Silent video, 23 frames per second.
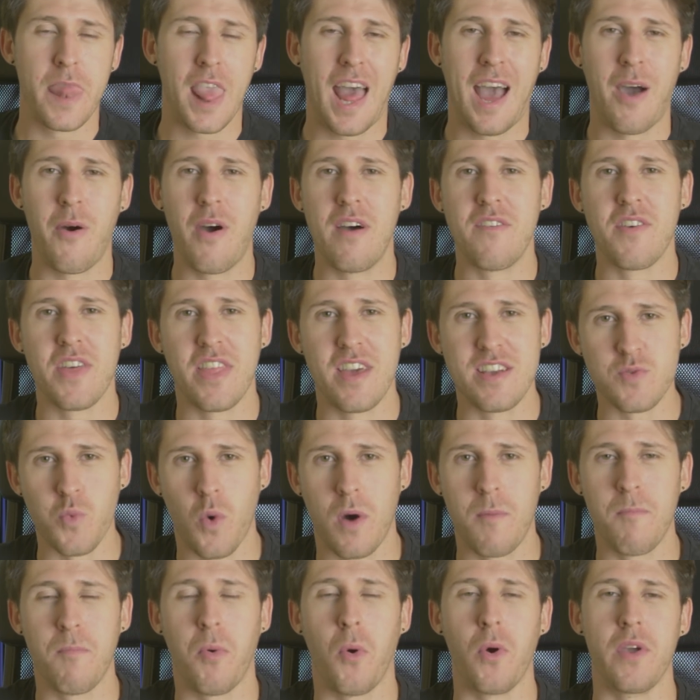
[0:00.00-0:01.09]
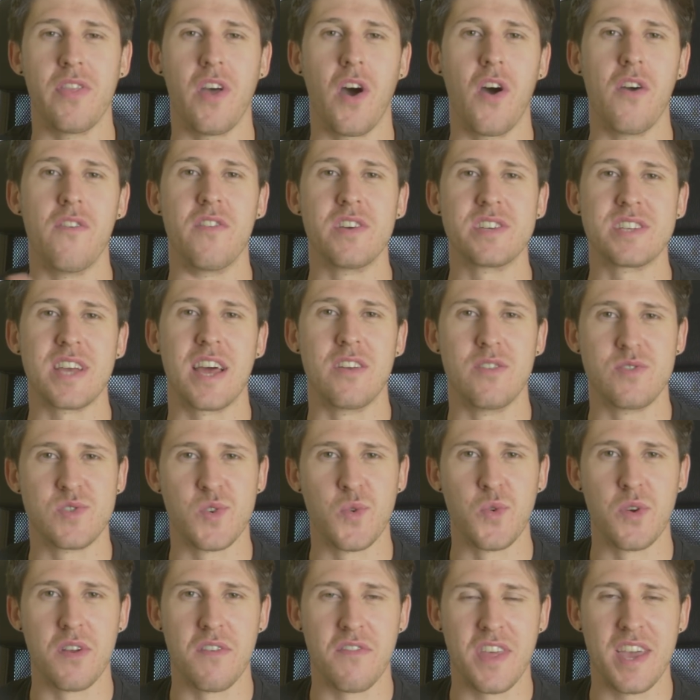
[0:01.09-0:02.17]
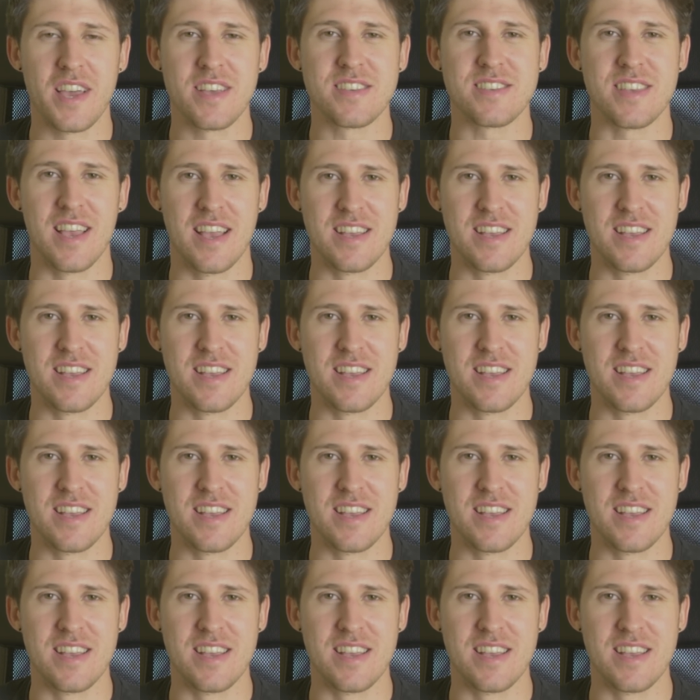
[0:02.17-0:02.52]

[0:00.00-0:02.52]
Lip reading: However, there's one point that overshadows all of this.